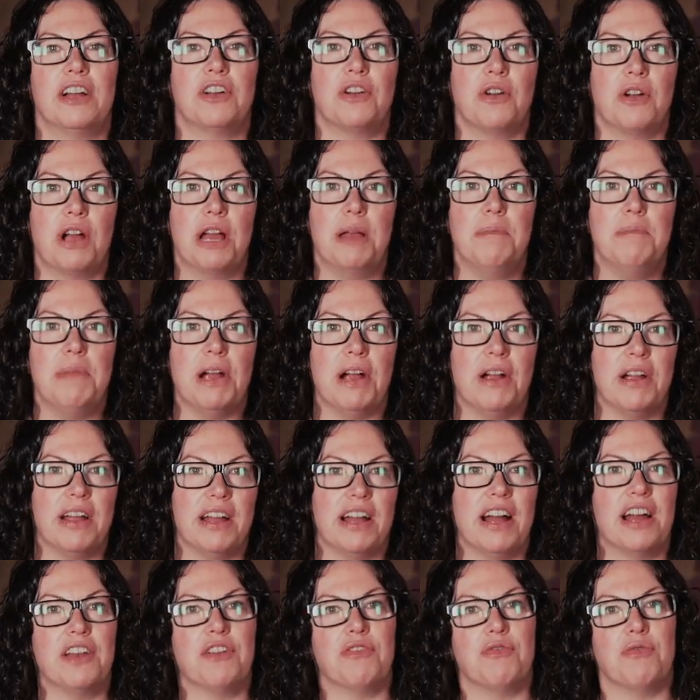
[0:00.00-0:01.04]
cranberry,
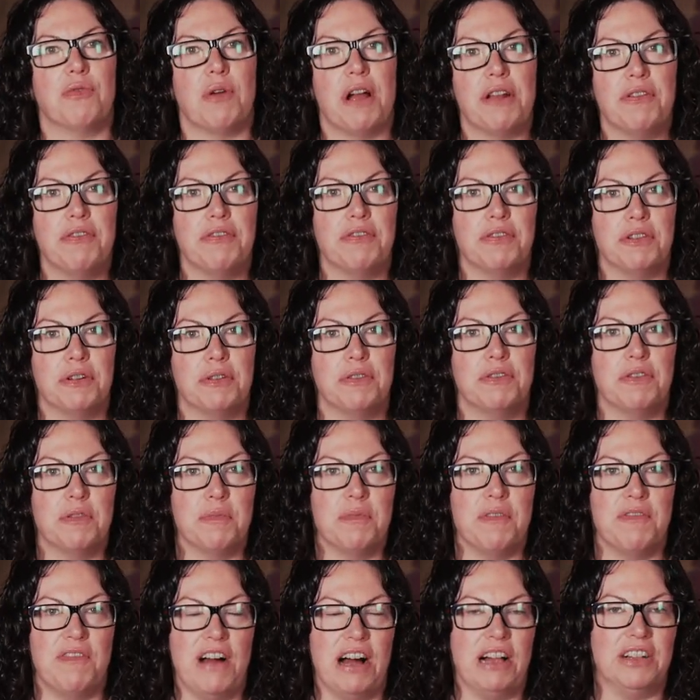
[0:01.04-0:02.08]
kind of red fruit
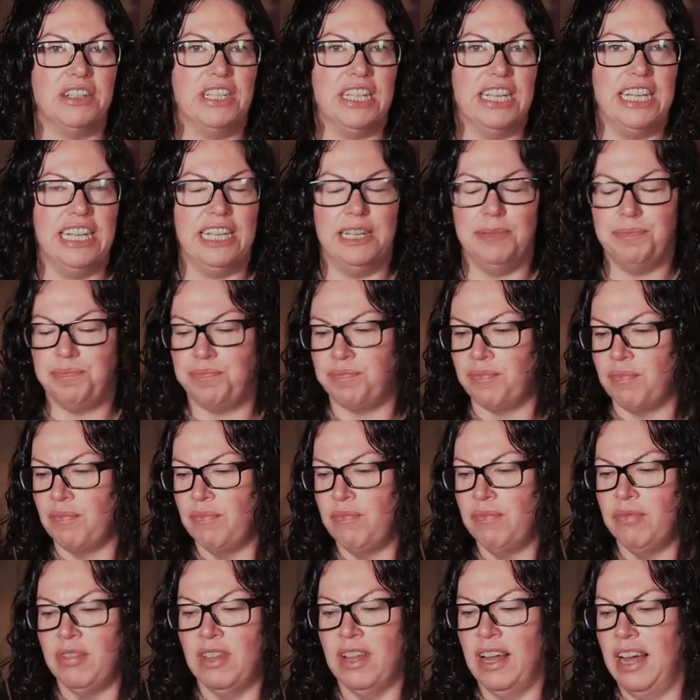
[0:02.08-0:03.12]
from the Valdegui.
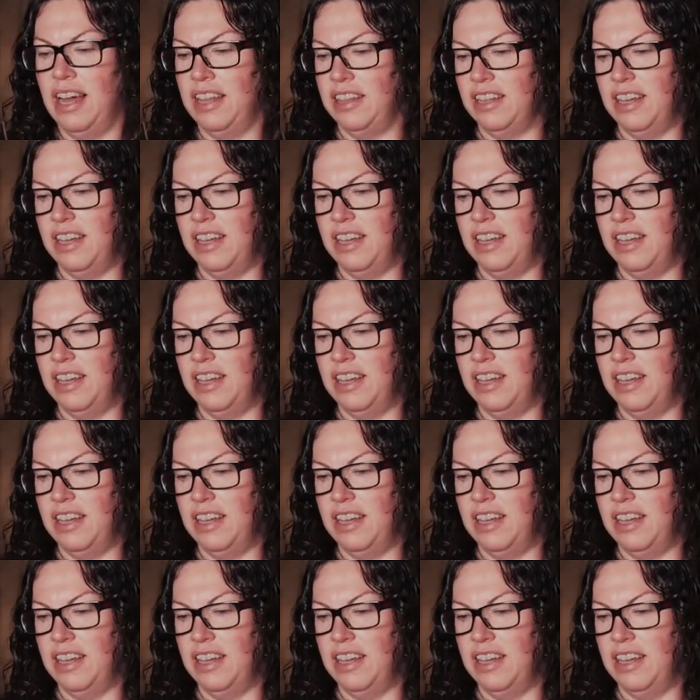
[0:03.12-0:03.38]
And